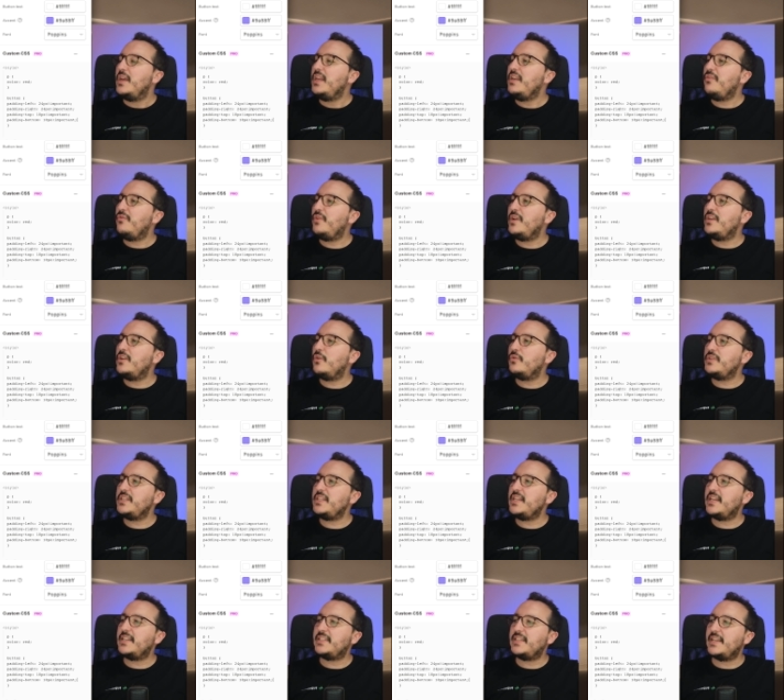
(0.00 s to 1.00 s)
If we know
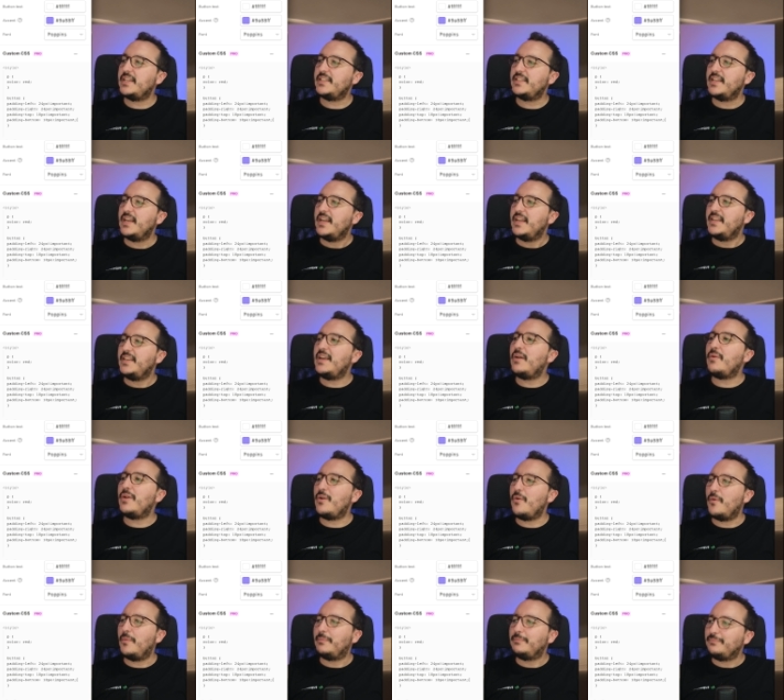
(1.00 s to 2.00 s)
CSS, there we
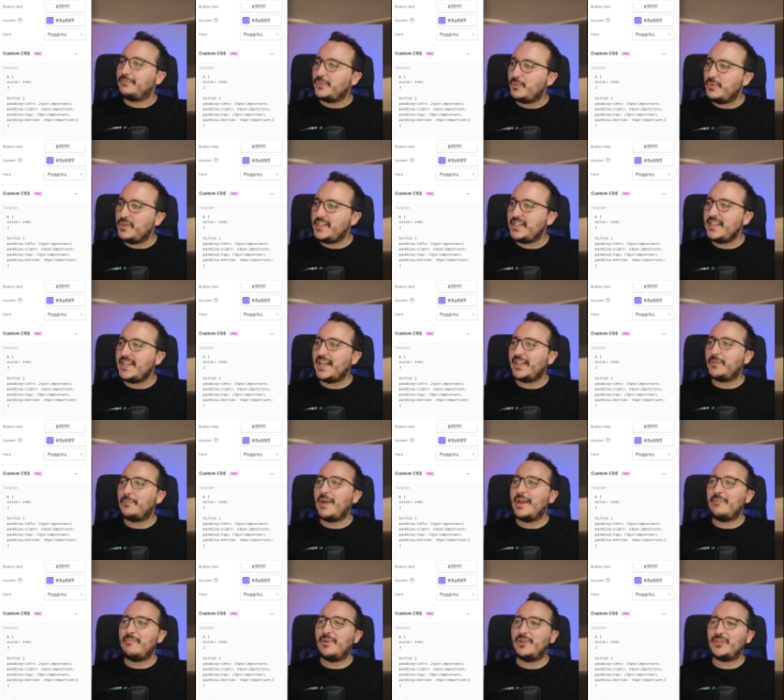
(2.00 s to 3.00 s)
go. We see that
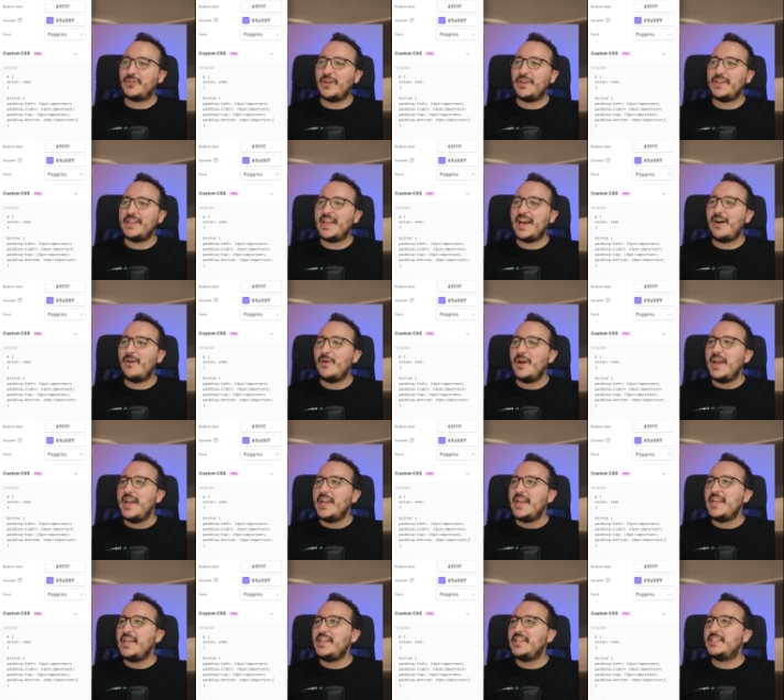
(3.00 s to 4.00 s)
my button now
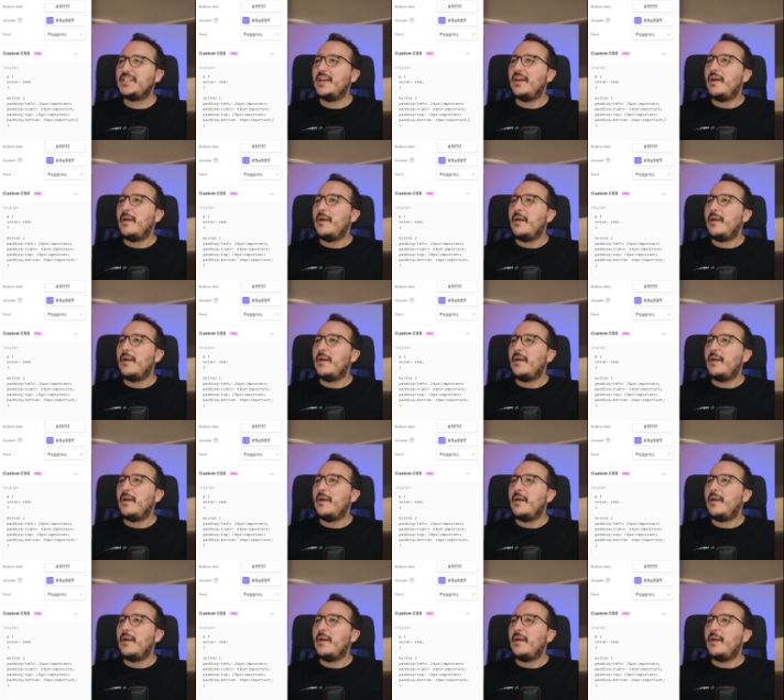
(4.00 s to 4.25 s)
is